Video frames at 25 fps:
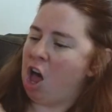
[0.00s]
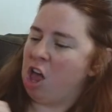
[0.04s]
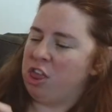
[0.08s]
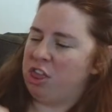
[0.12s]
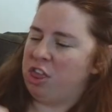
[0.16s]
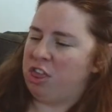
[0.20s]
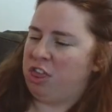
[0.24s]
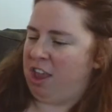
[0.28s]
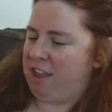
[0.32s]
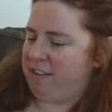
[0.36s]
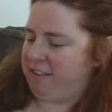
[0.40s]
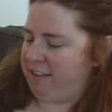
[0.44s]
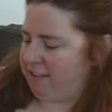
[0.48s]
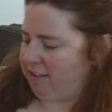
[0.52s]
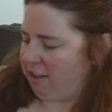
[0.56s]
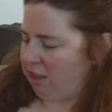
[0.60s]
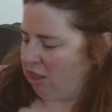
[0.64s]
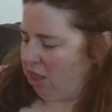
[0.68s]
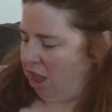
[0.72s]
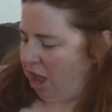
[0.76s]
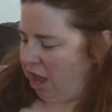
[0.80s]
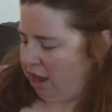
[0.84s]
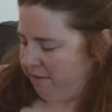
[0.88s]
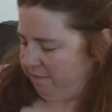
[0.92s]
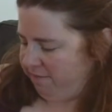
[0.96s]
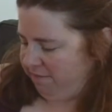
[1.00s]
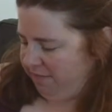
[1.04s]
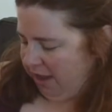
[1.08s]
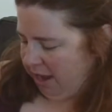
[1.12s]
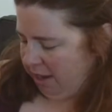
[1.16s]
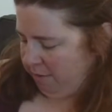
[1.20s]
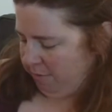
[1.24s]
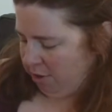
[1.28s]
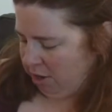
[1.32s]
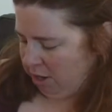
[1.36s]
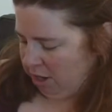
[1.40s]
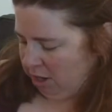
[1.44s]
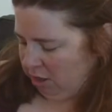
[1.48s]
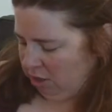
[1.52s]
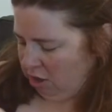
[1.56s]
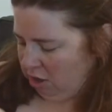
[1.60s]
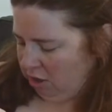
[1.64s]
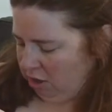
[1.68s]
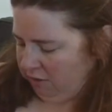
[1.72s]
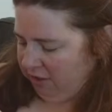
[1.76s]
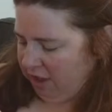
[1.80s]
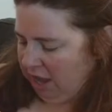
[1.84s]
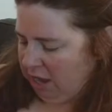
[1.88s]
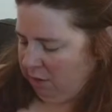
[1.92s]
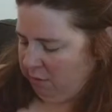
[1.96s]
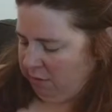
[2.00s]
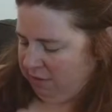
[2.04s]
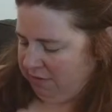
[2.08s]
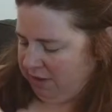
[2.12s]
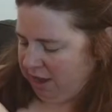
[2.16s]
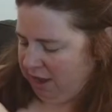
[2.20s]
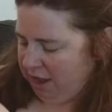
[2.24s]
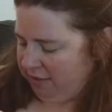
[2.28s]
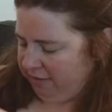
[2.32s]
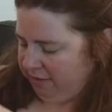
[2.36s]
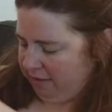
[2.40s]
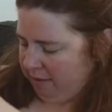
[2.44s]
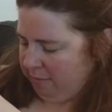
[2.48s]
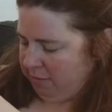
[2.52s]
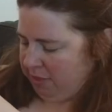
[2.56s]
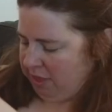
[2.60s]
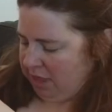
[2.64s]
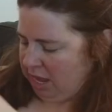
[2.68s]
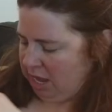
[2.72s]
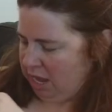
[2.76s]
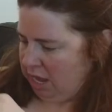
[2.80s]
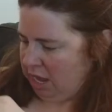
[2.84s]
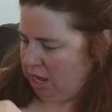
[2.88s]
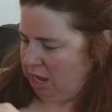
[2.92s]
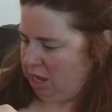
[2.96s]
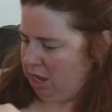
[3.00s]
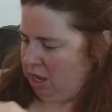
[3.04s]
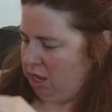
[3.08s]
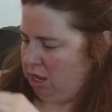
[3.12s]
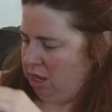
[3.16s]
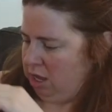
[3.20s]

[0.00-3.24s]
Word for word: this is a lot of fiber. It looks like we've got something.